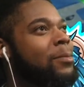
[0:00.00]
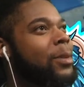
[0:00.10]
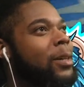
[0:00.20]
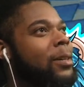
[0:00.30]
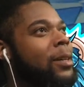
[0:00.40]

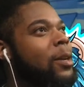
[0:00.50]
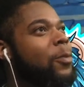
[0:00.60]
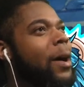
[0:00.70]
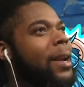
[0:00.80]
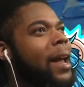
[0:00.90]
bro.
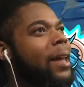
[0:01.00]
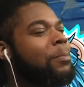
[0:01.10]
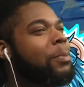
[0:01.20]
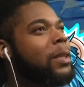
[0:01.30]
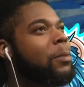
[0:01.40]
Why they have to
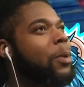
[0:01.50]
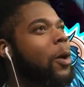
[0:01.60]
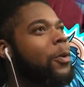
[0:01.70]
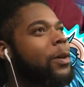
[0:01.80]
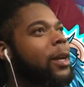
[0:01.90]
put the
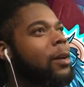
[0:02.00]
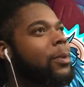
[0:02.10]
bow on there,